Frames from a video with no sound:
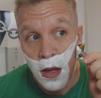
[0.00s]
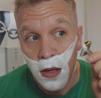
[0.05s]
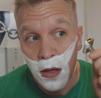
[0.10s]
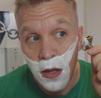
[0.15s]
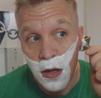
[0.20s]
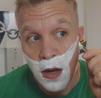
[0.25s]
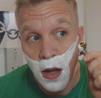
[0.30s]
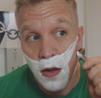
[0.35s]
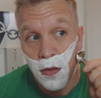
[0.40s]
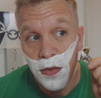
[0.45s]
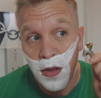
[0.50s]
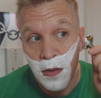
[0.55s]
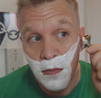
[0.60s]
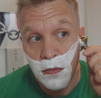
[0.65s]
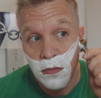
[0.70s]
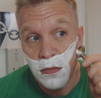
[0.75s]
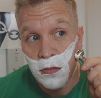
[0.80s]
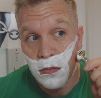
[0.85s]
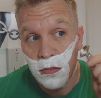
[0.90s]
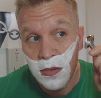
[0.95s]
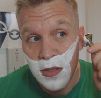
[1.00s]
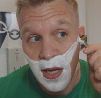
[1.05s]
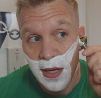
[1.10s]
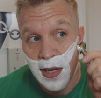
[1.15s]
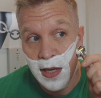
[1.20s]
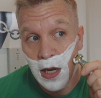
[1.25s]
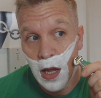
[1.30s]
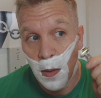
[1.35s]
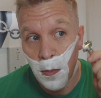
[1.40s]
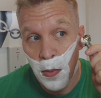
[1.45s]
You know, then
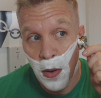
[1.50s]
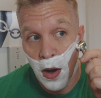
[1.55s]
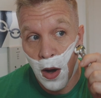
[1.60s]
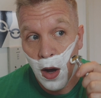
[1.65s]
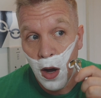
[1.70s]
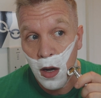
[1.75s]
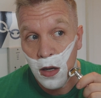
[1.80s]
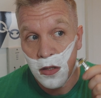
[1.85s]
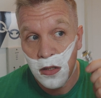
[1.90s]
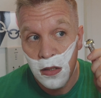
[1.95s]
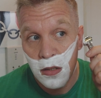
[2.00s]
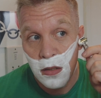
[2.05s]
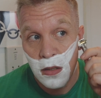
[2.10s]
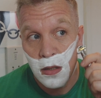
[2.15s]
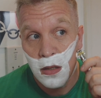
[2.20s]
taking it apart.